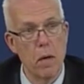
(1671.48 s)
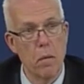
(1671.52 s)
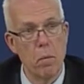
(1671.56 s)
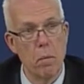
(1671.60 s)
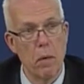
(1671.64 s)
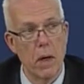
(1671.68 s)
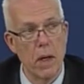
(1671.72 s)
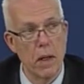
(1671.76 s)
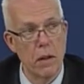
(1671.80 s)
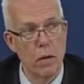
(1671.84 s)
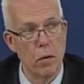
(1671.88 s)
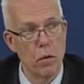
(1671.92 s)

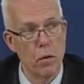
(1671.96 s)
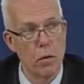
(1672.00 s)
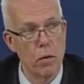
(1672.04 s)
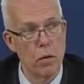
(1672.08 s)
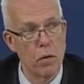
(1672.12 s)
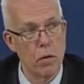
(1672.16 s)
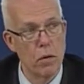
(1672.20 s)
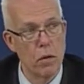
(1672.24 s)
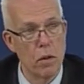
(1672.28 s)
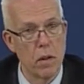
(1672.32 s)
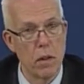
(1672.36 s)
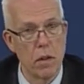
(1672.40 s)
by
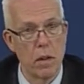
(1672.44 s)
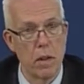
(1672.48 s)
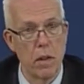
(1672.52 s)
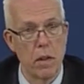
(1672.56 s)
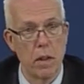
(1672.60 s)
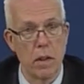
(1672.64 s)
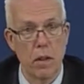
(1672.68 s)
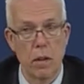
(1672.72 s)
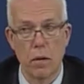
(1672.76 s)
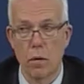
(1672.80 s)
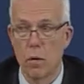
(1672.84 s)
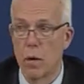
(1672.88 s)
those
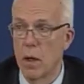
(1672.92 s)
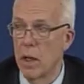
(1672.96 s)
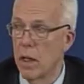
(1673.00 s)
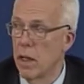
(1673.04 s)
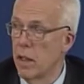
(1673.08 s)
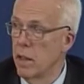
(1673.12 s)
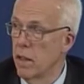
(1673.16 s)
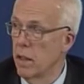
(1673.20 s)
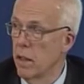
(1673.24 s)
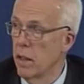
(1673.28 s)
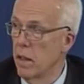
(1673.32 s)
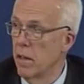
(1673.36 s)

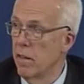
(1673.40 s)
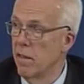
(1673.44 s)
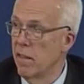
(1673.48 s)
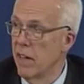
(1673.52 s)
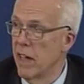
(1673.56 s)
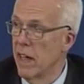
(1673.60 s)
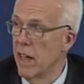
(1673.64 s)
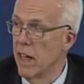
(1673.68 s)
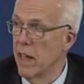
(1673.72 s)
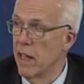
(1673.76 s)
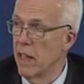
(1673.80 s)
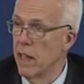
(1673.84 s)
coalition of
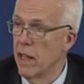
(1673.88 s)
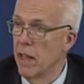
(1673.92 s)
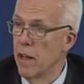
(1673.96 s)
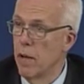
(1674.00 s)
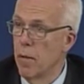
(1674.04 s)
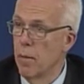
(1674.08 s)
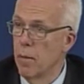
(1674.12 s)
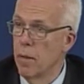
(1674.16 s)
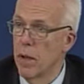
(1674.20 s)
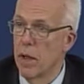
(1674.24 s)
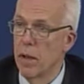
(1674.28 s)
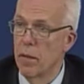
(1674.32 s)
willing,
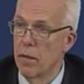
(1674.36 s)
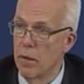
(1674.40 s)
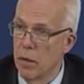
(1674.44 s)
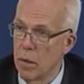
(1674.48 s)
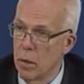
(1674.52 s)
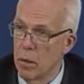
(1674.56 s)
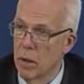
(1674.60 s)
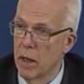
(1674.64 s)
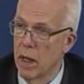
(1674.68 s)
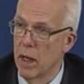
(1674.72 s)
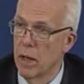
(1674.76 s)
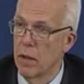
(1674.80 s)
a
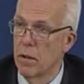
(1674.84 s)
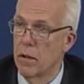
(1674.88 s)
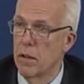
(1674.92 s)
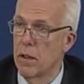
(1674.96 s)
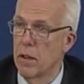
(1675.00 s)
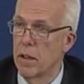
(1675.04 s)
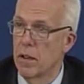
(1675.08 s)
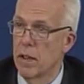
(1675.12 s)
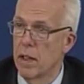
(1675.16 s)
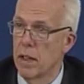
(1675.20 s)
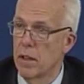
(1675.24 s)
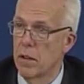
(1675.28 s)
few
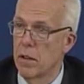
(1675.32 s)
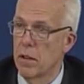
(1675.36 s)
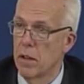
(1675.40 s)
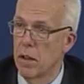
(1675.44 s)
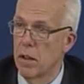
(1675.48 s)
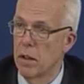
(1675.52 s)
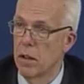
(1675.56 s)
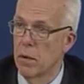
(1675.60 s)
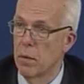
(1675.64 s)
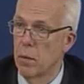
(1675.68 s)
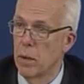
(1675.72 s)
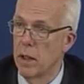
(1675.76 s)
countries that
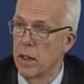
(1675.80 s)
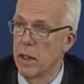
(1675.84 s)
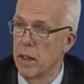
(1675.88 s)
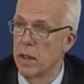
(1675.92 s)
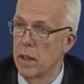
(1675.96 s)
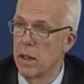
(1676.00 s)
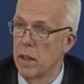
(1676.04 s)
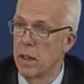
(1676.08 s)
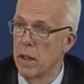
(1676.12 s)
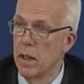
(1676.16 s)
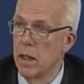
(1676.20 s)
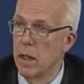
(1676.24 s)
start with
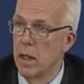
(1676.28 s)
it.